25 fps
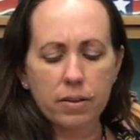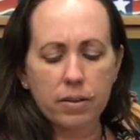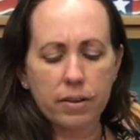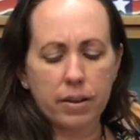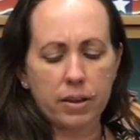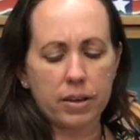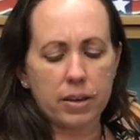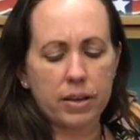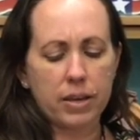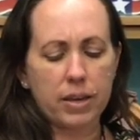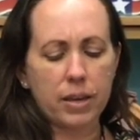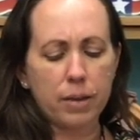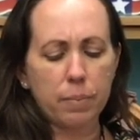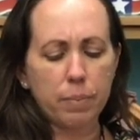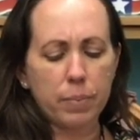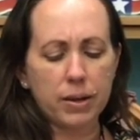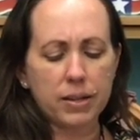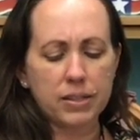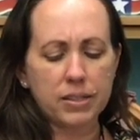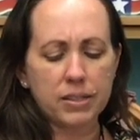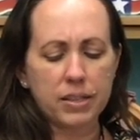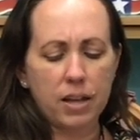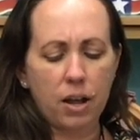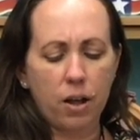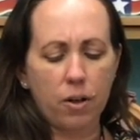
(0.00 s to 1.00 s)
and keep
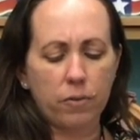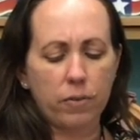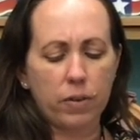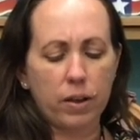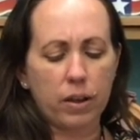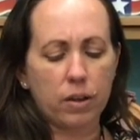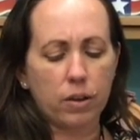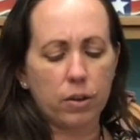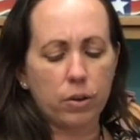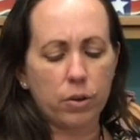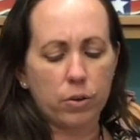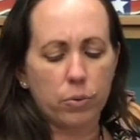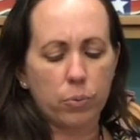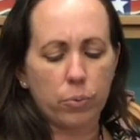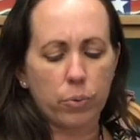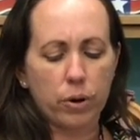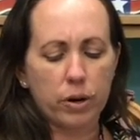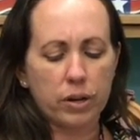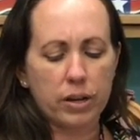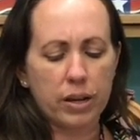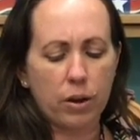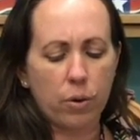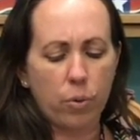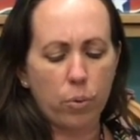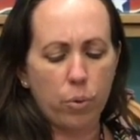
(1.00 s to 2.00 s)
myself in good
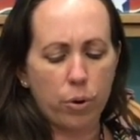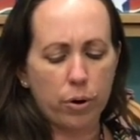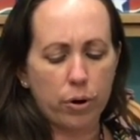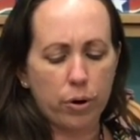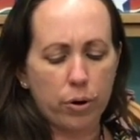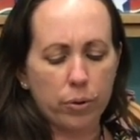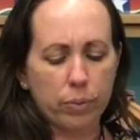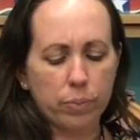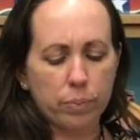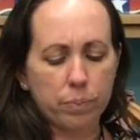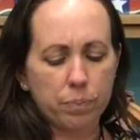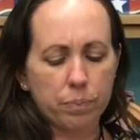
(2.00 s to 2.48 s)
working order.